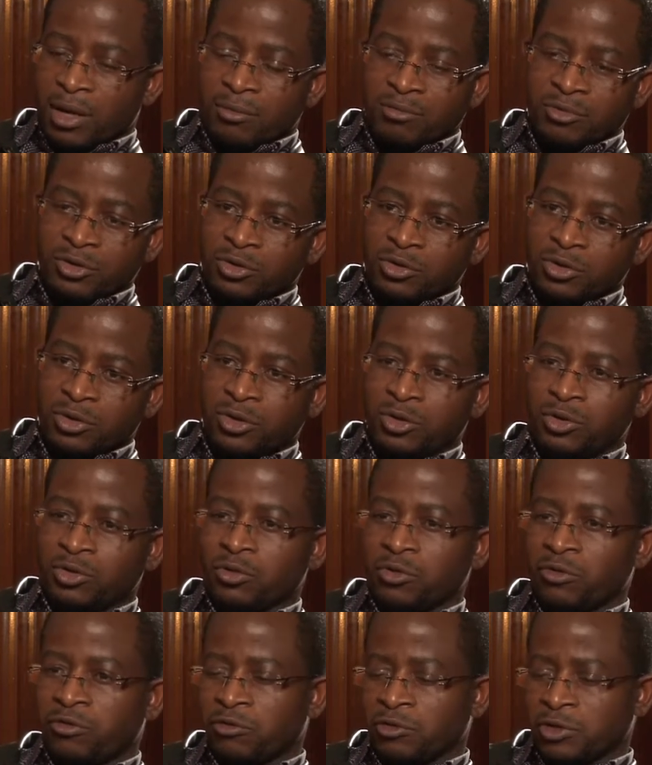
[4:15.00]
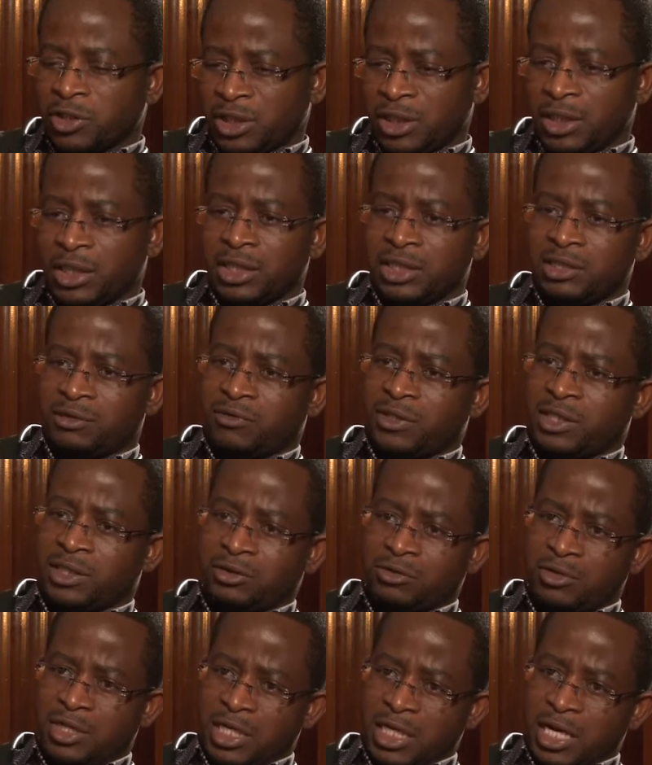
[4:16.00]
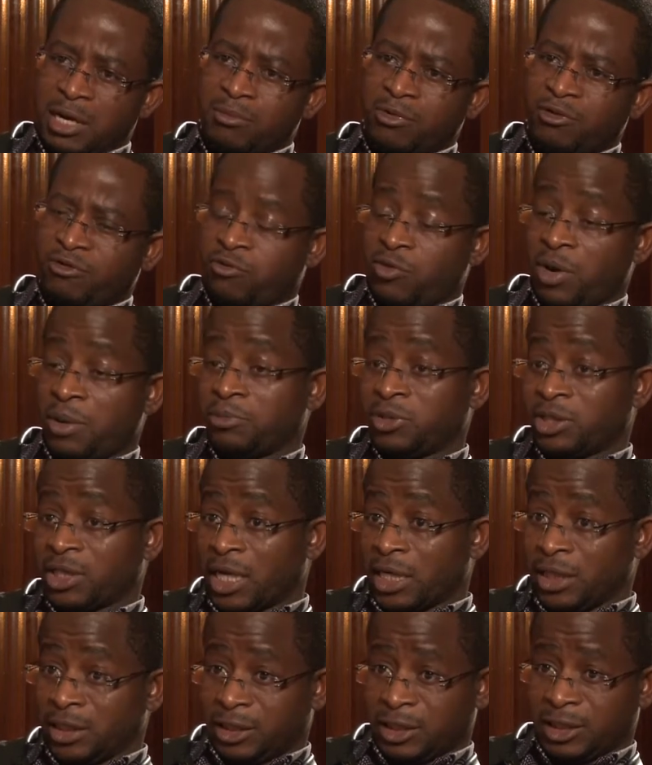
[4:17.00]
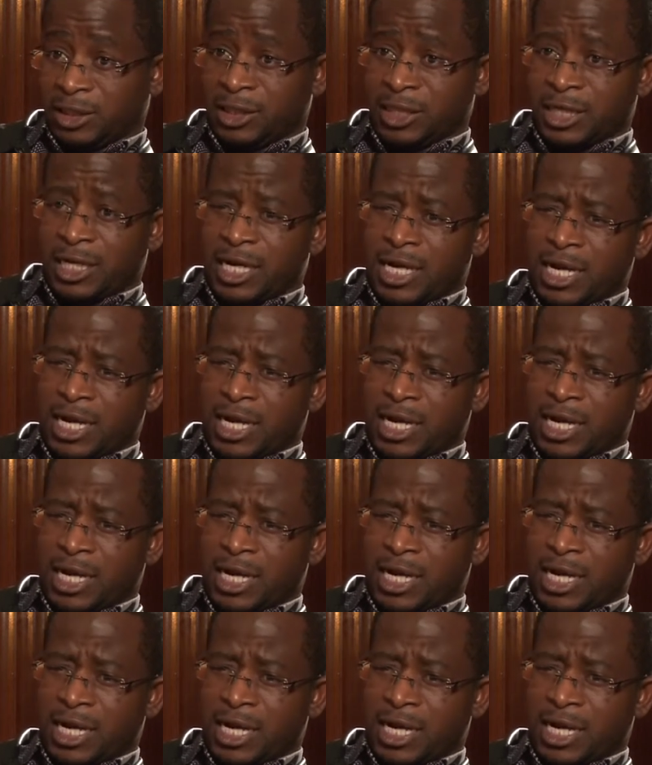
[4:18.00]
You'll see this verse on a number of websites,